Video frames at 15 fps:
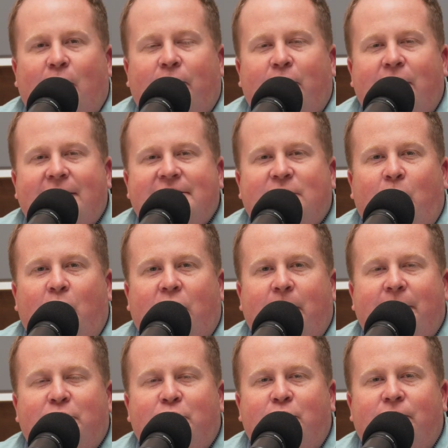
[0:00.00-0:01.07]
friends, and welcome
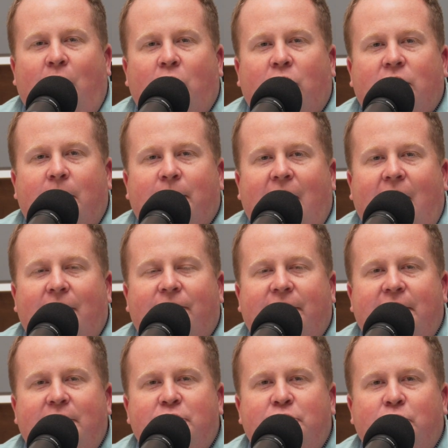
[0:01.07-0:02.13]
into Vol Club
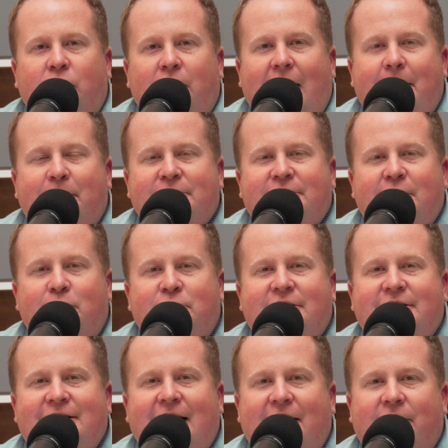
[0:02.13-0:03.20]
Confidential, episode
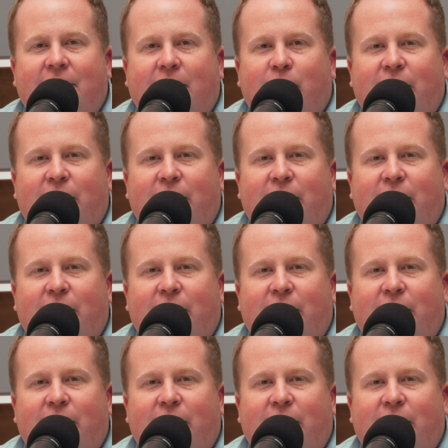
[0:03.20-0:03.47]
seven.